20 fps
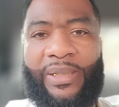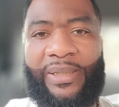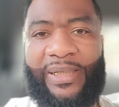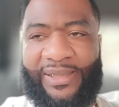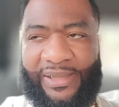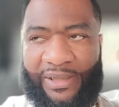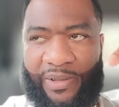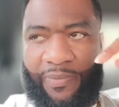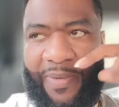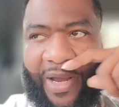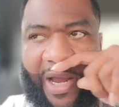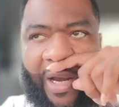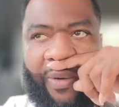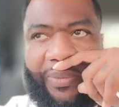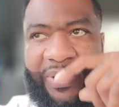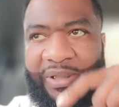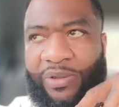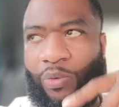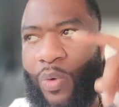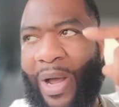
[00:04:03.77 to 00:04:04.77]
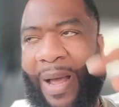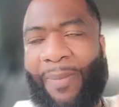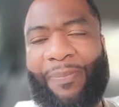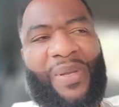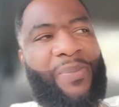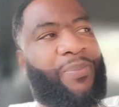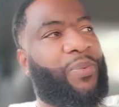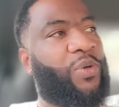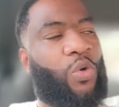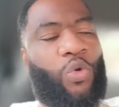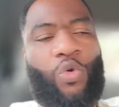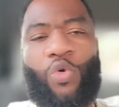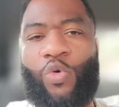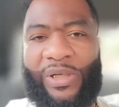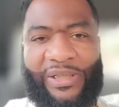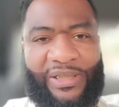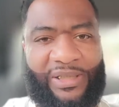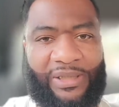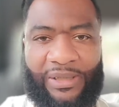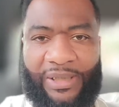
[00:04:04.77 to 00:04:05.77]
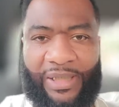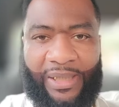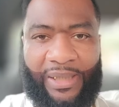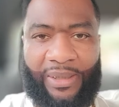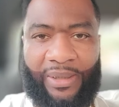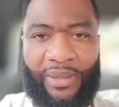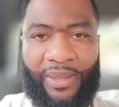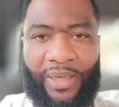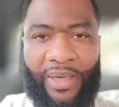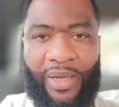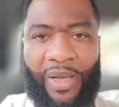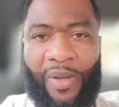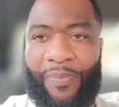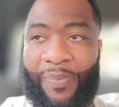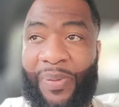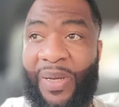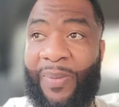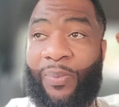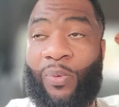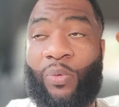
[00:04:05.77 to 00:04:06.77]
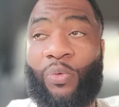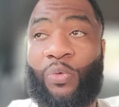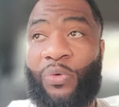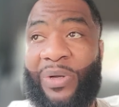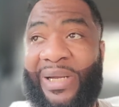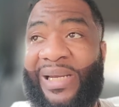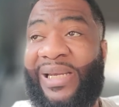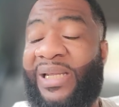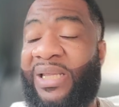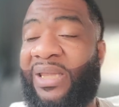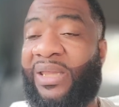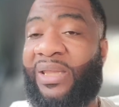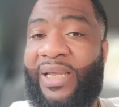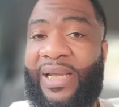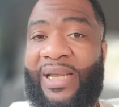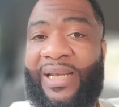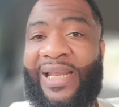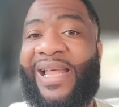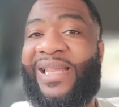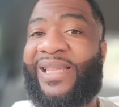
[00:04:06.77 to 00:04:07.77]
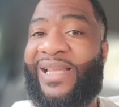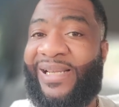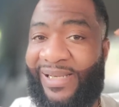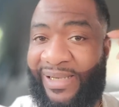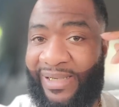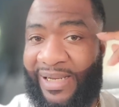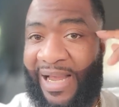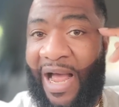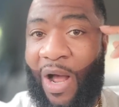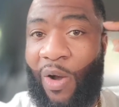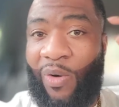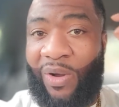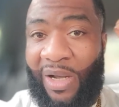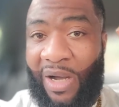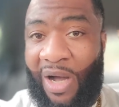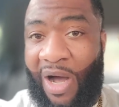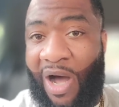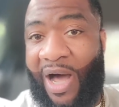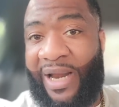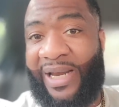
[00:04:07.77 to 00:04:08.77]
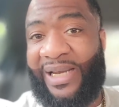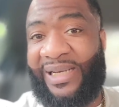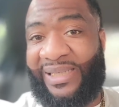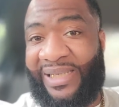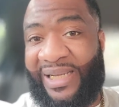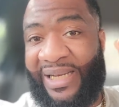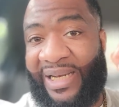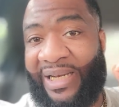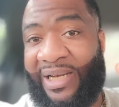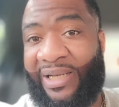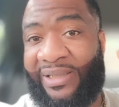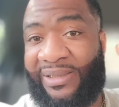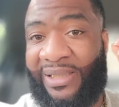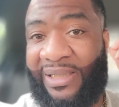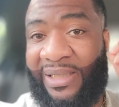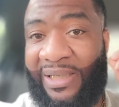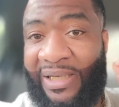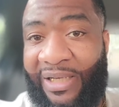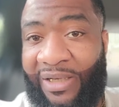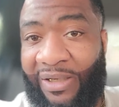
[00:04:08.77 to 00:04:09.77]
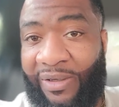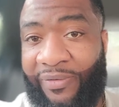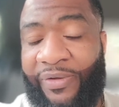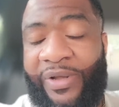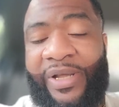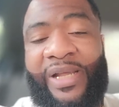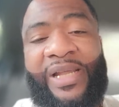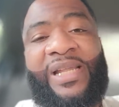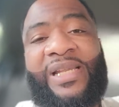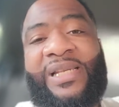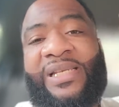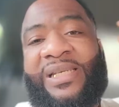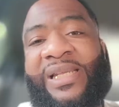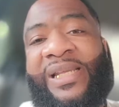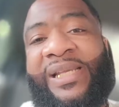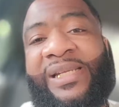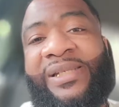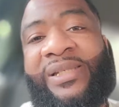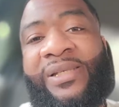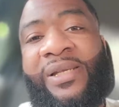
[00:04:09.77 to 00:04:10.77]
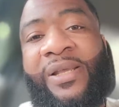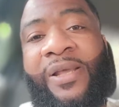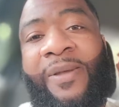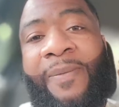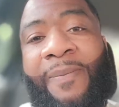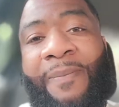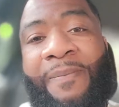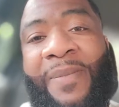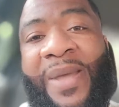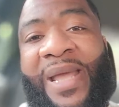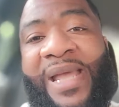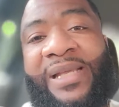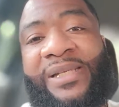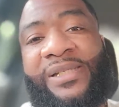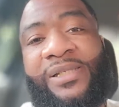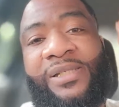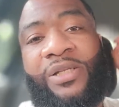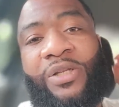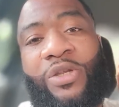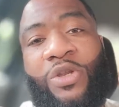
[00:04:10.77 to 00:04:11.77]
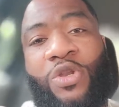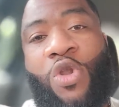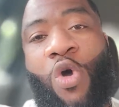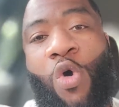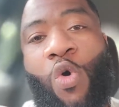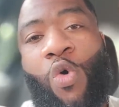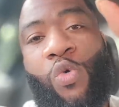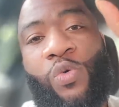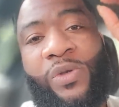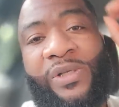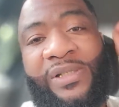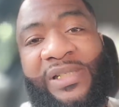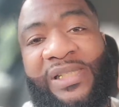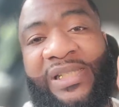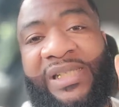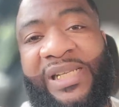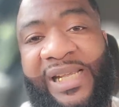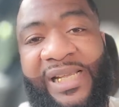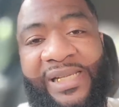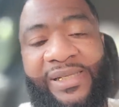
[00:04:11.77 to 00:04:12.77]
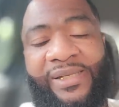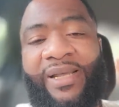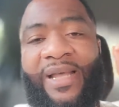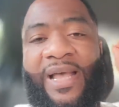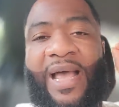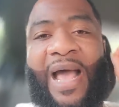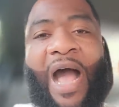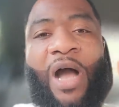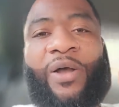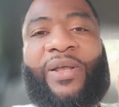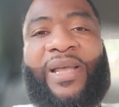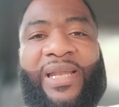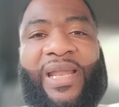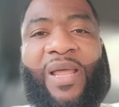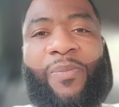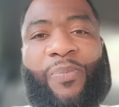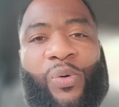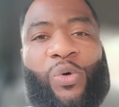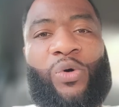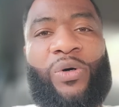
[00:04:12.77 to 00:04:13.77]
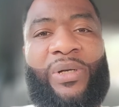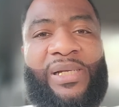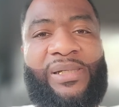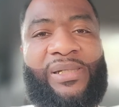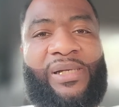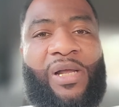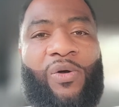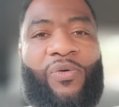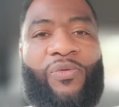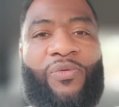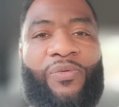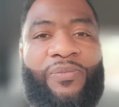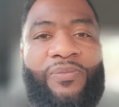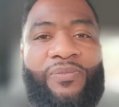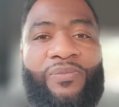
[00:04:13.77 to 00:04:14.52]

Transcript: This is the main reason why people don't question nothing. People really think that this is how God intended us to live. This makes no sense. How can they pull this off?